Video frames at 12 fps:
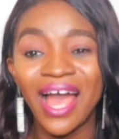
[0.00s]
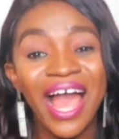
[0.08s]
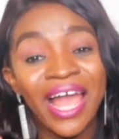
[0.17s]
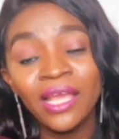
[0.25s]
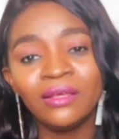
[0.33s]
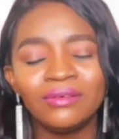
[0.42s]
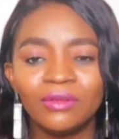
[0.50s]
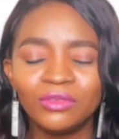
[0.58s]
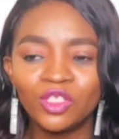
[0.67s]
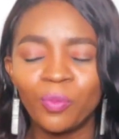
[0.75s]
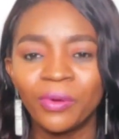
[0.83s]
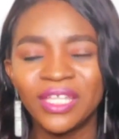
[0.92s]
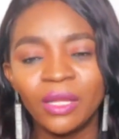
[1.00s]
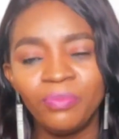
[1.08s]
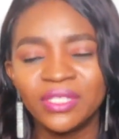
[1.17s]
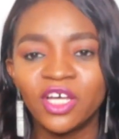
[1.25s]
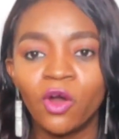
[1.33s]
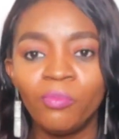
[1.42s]
I supported
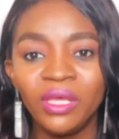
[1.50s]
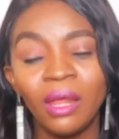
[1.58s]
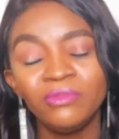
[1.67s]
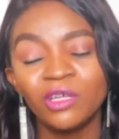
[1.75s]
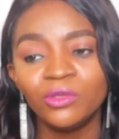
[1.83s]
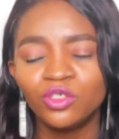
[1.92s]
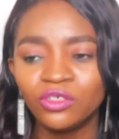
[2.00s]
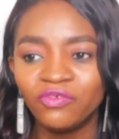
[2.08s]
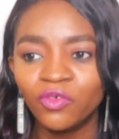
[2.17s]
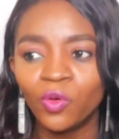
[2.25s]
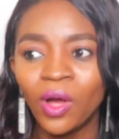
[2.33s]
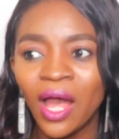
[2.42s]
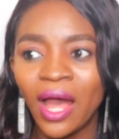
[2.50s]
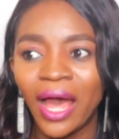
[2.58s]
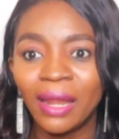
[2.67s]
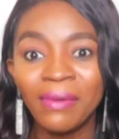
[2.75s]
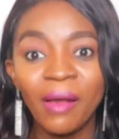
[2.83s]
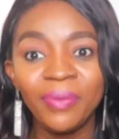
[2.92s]
Peter Obi. Let me just be truthful.
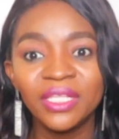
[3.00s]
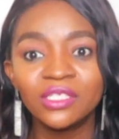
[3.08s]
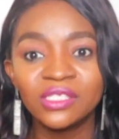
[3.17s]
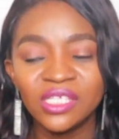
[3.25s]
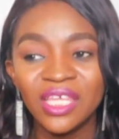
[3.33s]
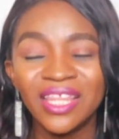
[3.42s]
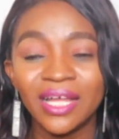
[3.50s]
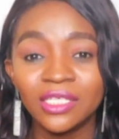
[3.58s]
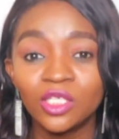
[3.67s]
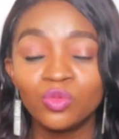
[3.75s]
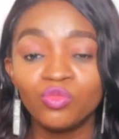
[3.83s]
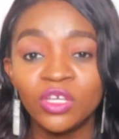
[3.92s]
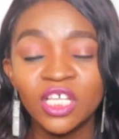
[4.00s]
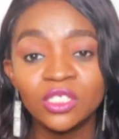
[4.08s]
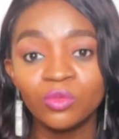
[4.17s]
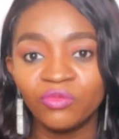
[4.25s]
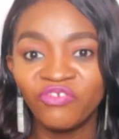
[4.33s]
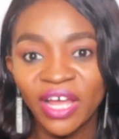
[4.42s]
And I'm happy to see that
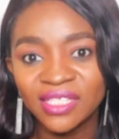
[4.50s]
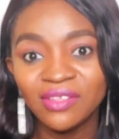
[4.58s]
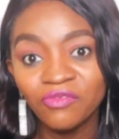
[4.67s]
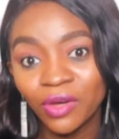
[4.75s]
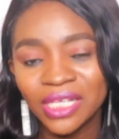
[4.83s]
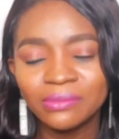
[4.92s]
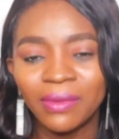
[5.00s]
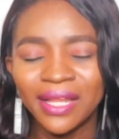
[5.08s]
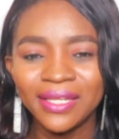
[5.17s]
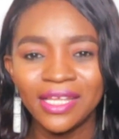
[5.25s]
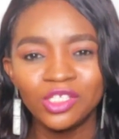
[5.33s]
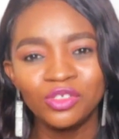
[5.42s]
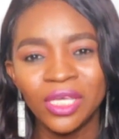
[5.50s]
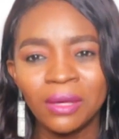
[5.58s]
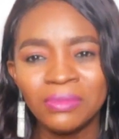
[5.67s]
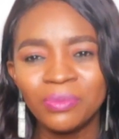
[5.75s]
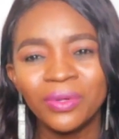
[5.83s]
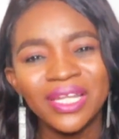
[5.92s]
he's fighting for his mandate. You
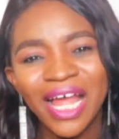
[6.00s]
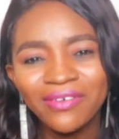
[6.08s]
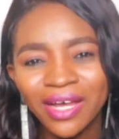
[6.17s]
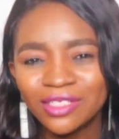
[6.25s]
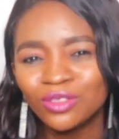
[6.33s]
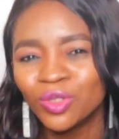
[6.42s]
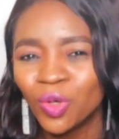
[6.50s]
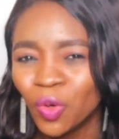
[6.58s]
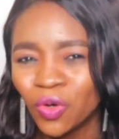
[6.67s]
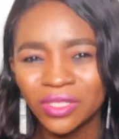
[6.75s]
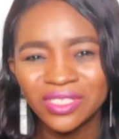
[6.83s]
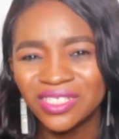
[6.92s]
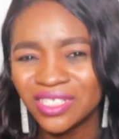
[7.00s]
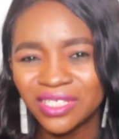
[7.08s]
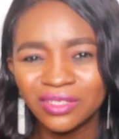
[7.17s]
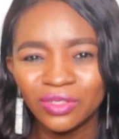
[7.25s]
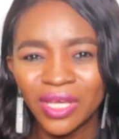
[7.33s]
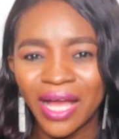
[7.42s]
get me? But life has to go on
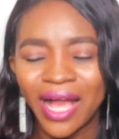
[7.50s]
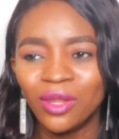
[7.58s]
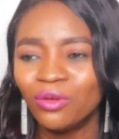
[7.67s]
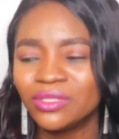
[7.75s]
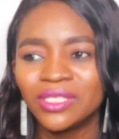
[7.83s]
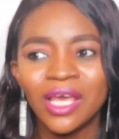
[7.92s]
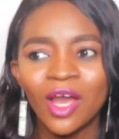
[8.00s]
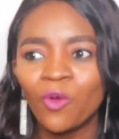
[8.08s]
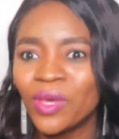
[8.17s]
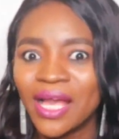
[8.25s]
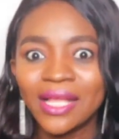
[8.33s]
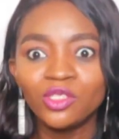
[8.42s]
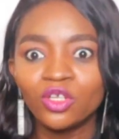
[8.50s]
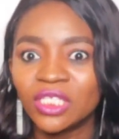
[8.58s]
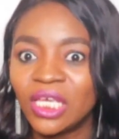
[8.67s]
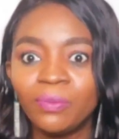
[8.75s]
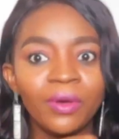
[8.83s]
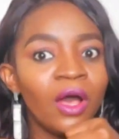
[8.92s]
still. We can't
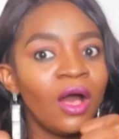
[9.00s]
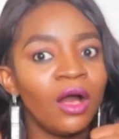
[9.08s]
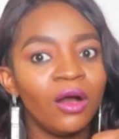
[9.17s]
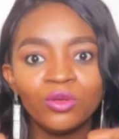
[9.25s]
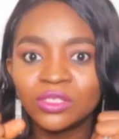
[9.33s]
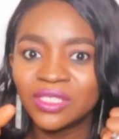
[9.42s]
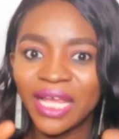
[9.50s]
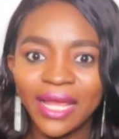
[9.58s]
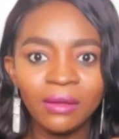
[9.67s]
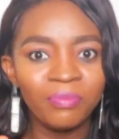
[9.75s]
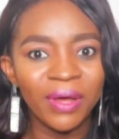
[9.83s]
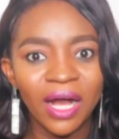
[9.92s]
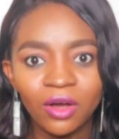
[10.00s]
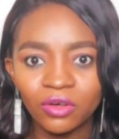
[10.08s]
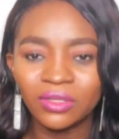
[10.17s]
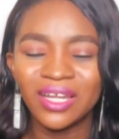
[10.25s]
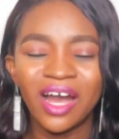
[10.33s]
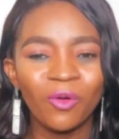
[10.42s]
just keep staying back
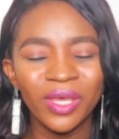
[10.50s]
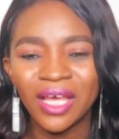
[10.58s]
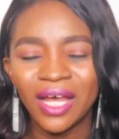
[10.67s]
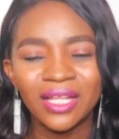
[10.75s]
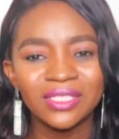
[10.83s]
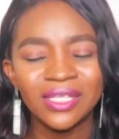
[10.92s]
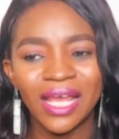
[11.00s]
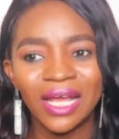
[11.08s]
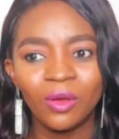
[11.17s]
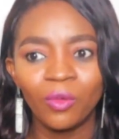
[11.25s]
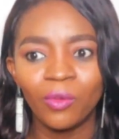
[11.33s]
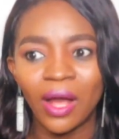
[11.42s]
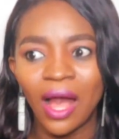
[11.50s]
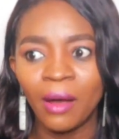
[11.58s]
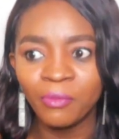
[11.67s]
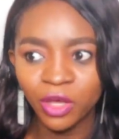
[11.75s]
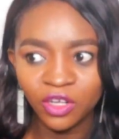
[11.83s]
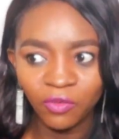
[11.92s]
on now. We can't, like,
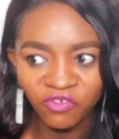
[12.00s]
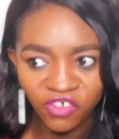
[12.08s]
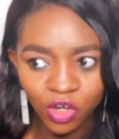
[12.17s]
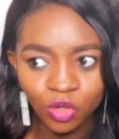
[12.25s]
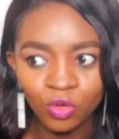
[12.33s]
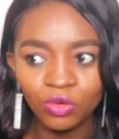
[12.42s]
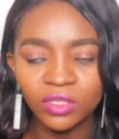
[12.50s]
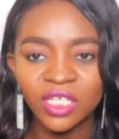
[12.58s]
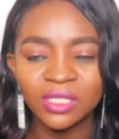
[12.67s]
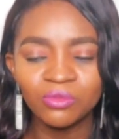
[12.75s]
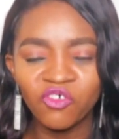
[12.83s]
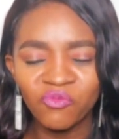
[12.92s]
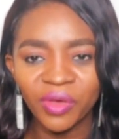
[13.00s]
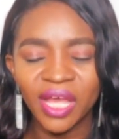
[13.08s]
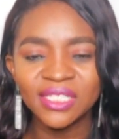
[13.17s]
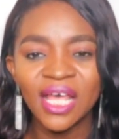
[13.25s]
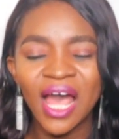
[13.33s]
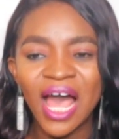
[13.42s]
I'm going to follow his
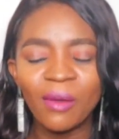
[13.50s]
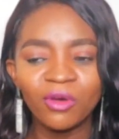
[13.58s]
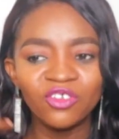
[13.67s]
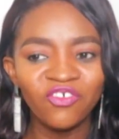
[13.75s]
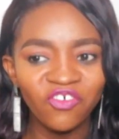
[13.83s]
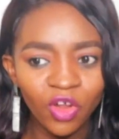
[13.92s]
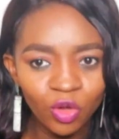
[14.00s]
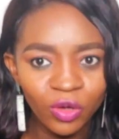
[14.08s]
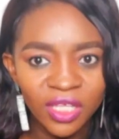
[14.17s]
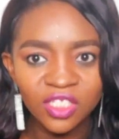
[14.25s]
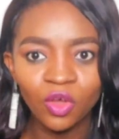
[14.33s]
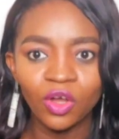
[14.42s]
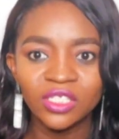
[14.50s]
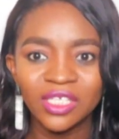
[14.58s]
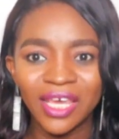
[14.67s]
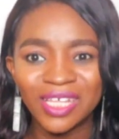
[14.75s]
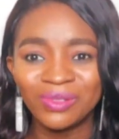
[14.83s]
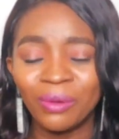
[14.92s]
movements. I'm going to follow his
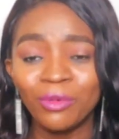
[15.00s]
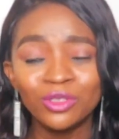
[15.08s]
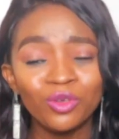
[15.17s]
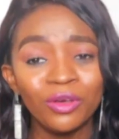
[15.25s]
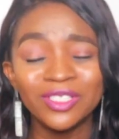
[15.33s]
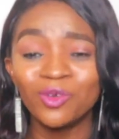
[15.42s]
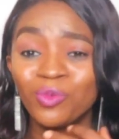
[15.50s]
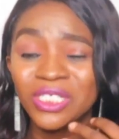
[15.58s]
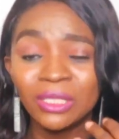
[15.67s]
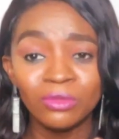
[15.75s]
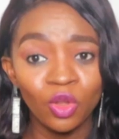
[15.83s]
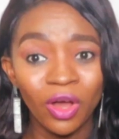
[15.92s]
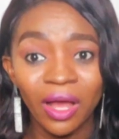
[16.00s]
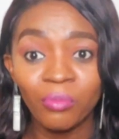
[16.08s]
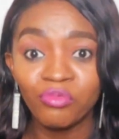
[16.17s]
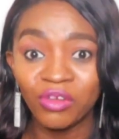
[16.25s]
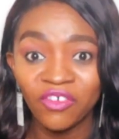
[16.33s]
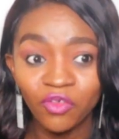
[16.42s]
court case. But I'm also going to wish him luck
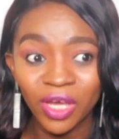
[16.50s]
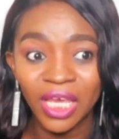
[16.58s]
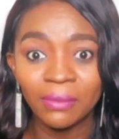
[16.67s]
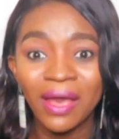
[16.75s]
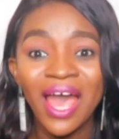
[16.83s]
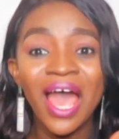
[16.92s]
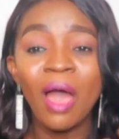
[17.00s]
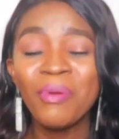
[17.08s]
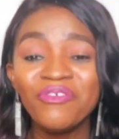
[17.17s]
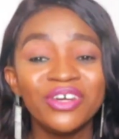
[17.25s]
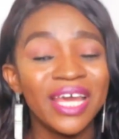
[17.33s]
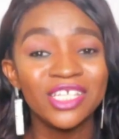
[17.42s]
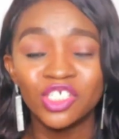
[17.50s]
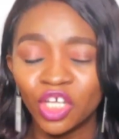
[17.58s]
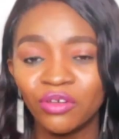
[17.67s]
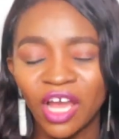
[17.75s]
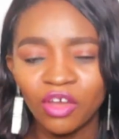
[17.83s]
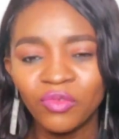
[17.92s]
and pray for him. I pray for
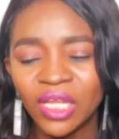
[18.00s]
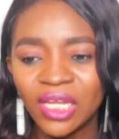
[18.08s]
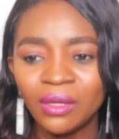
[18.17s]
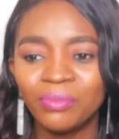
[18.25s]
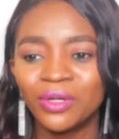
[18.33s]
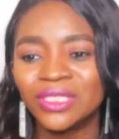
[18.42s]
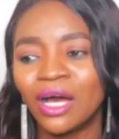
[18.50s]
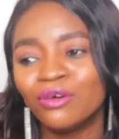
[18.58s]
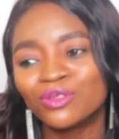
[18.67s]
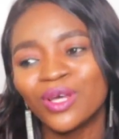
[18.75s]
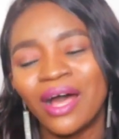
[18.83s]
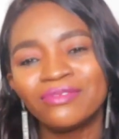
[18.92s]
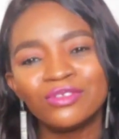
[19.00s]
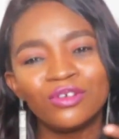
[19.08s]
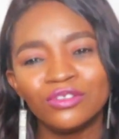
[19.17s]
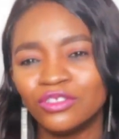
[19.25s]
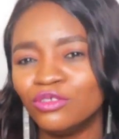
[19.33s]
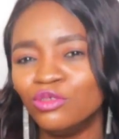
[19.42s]
Nigeria, really. But I also have to
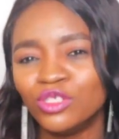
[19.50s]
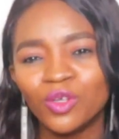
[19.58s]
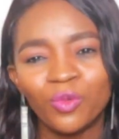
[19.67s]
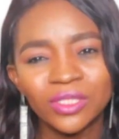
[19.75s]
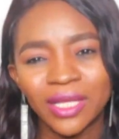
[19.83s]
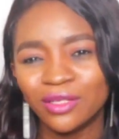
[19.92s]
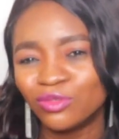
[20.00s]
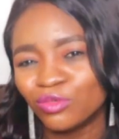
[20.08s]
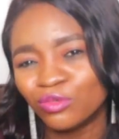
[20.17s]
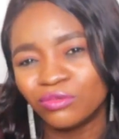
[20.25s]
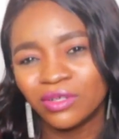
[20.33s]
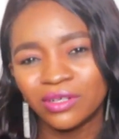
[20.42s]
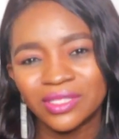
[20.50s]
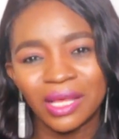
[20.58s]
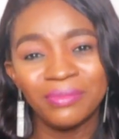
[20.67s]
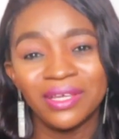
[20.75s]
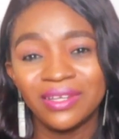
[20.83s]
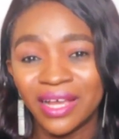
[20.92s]
continue doing what I do. Because,
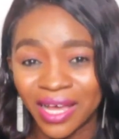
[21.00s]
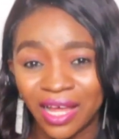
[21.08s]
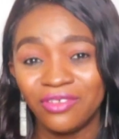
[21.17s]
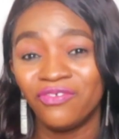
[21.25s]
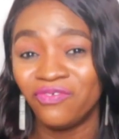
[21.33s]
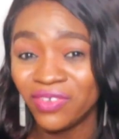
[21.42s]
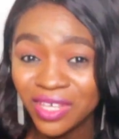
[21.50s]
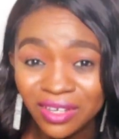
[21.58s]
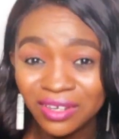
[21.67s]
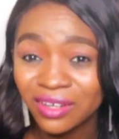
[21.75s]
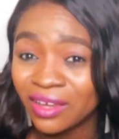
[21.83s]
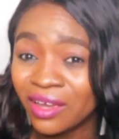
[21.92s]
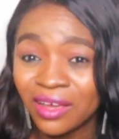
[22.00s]
I mean, I got to feed.